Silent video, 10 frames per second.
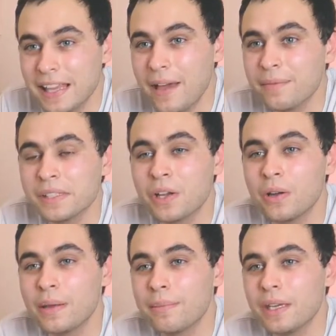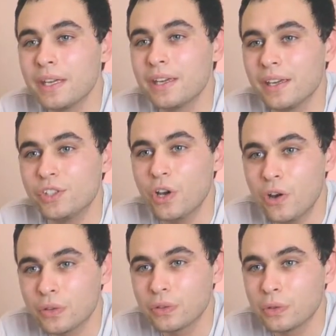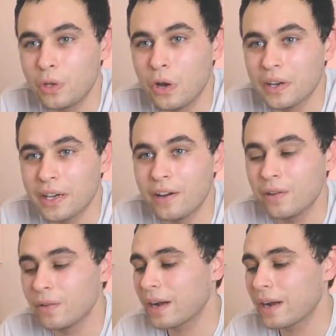time it's gonna be short tutorial